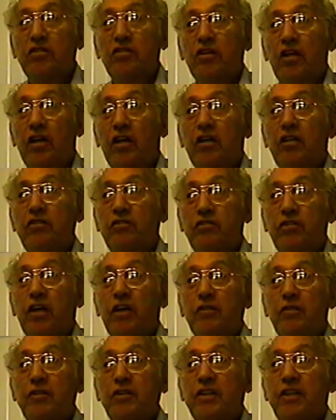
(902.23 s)

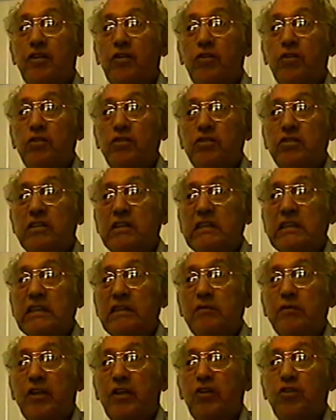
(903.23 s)
driving the horse
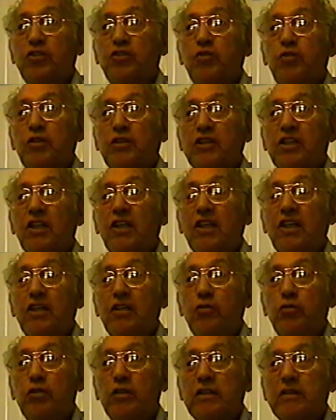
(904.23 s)
because he was a
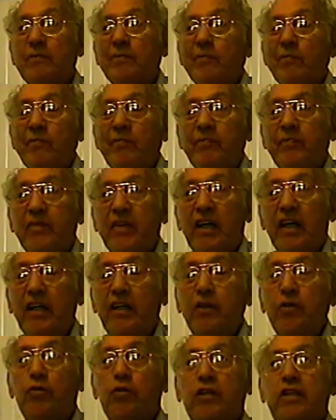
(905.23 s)
little one.
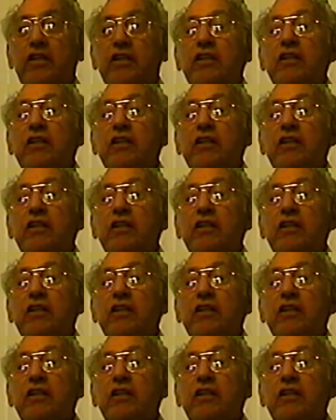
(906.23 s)
Anyway,